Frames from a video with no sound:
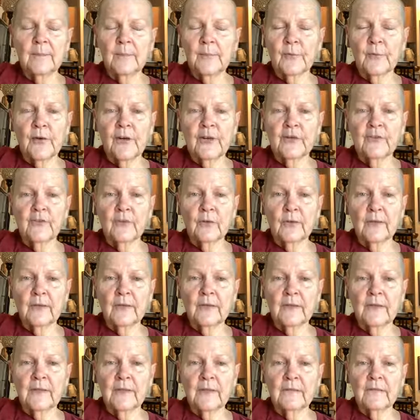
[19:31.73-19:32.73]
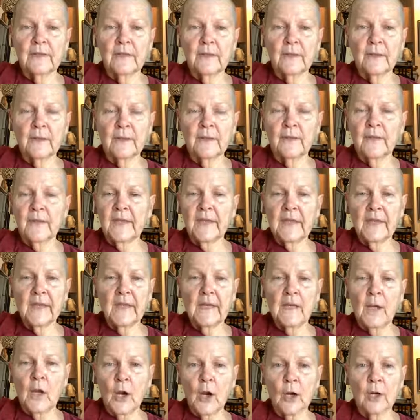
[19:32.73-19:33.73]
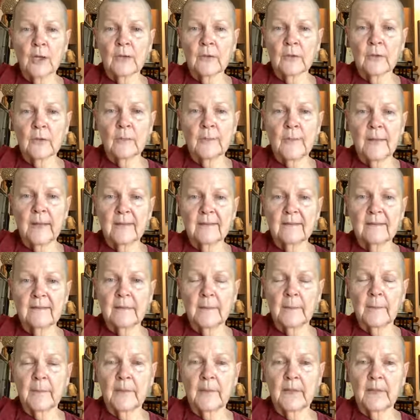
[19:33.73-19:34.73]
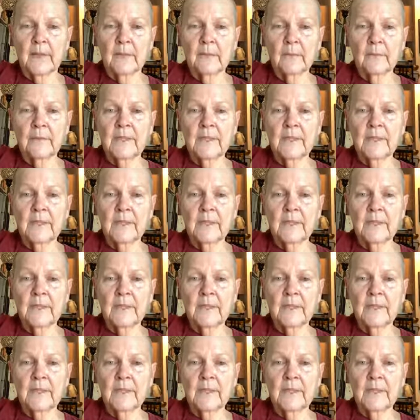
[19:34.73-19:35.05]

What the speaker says: pressure ourselves into thinking harder about something.